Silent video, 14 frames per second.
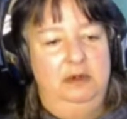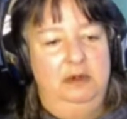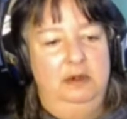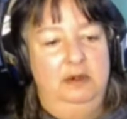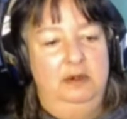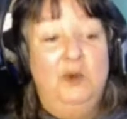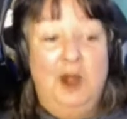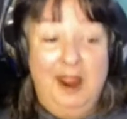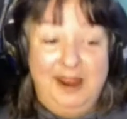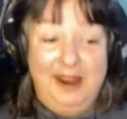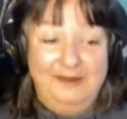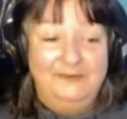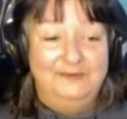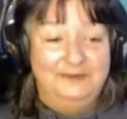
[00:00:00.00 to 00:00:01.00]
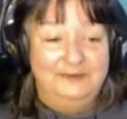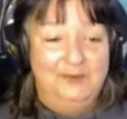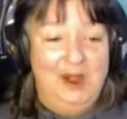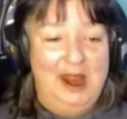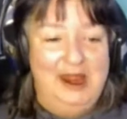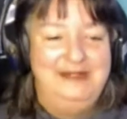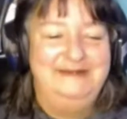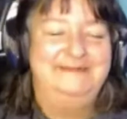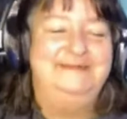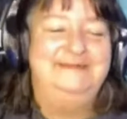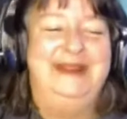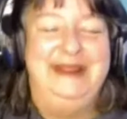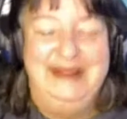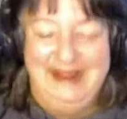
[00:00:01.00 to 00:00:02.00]
right, Ron?
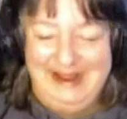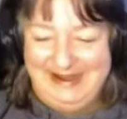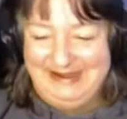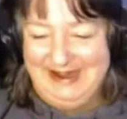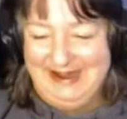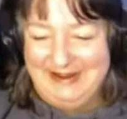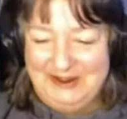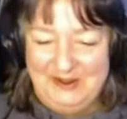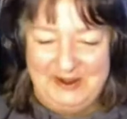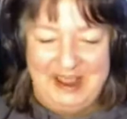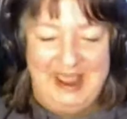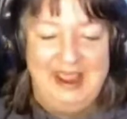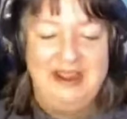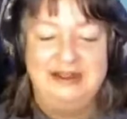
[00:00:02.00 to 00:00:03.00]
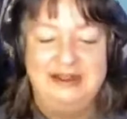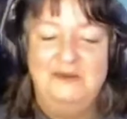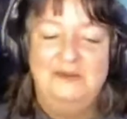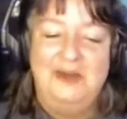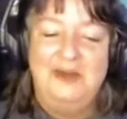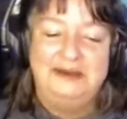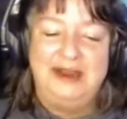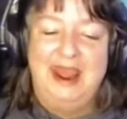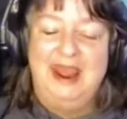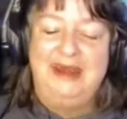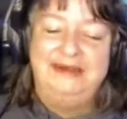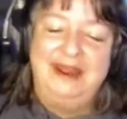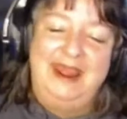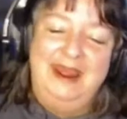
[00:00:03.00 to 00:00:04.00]
That's okay, because I'm about to
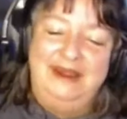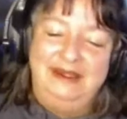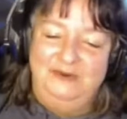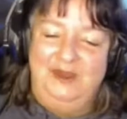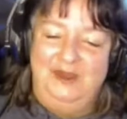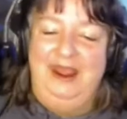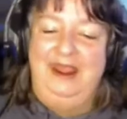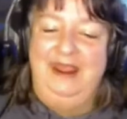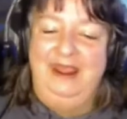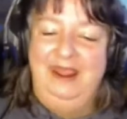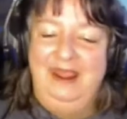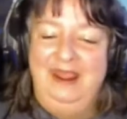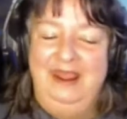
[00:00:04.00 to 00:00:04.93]
end anyway.